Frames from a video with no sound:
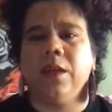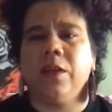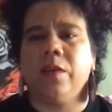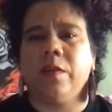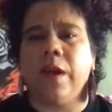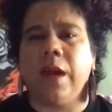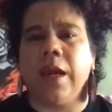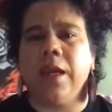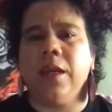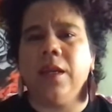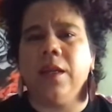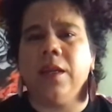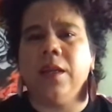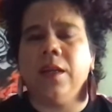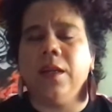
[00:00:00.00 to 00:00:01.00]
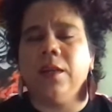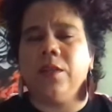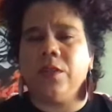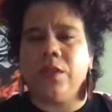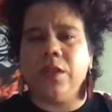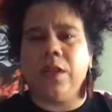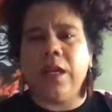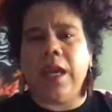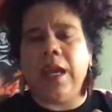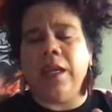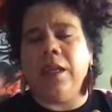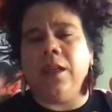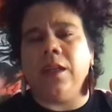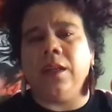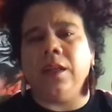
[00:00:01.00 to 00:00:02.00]
right?
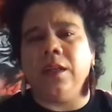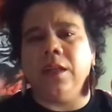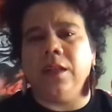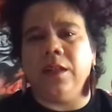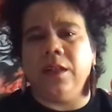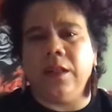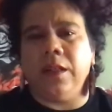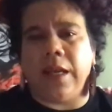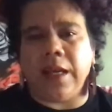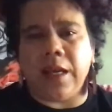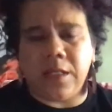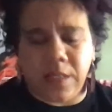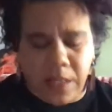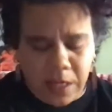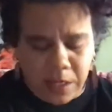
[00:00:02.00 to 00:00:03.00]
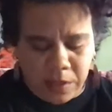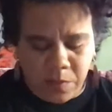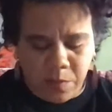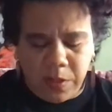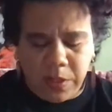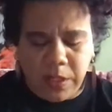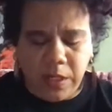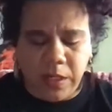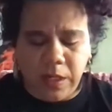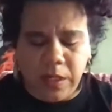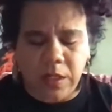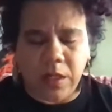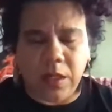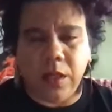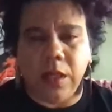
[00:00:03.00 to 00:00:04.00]
And like I said at the
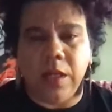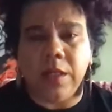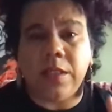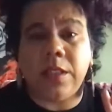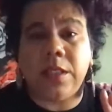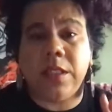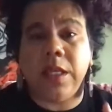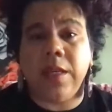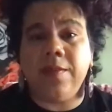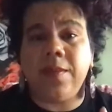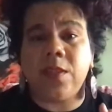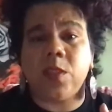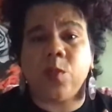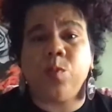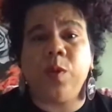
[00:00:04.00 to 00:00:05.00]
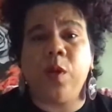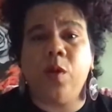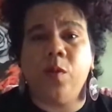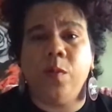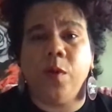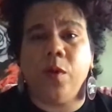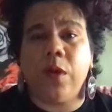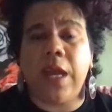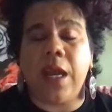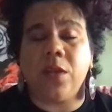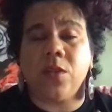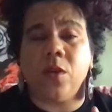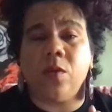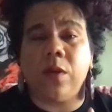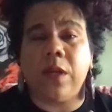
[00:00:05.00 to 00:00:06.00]
beginning, Steven Spielberg
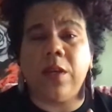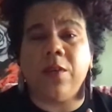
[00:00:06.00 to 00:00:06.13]
has already